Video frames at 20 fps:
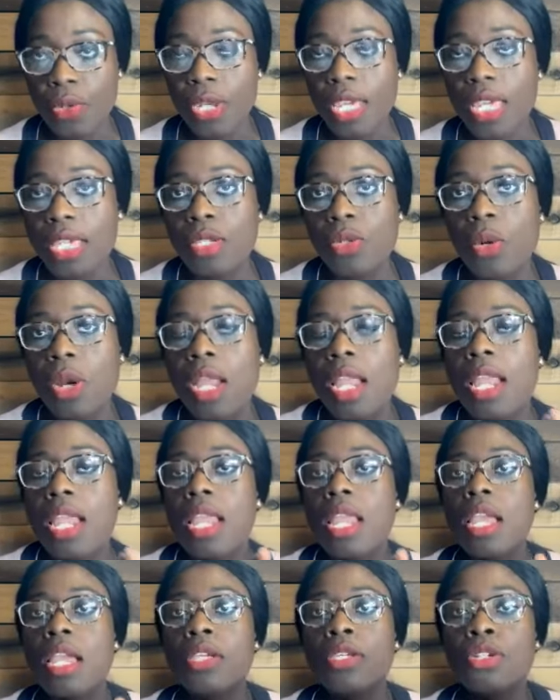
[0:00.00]
Okay, so
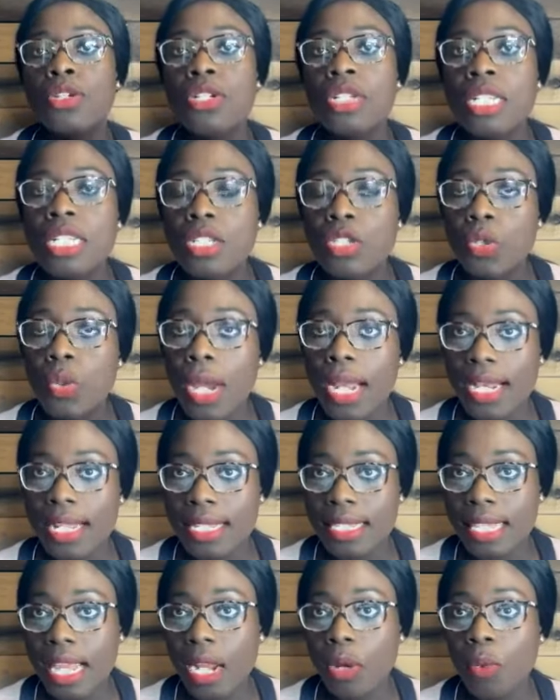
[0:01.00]
you need to
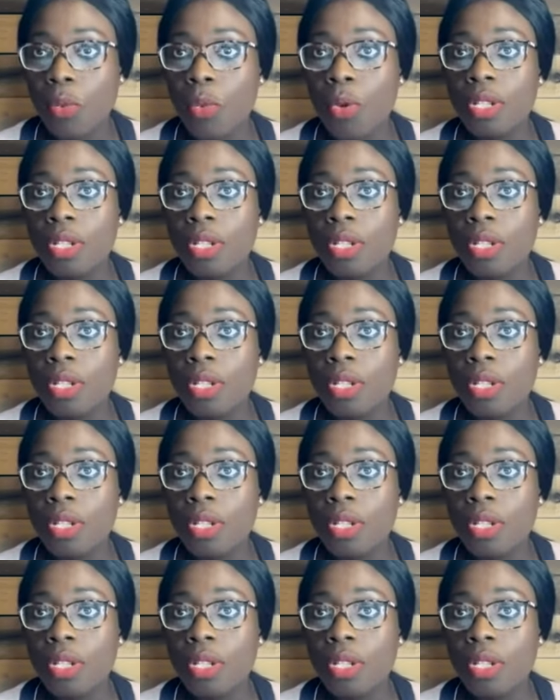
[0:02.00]
understand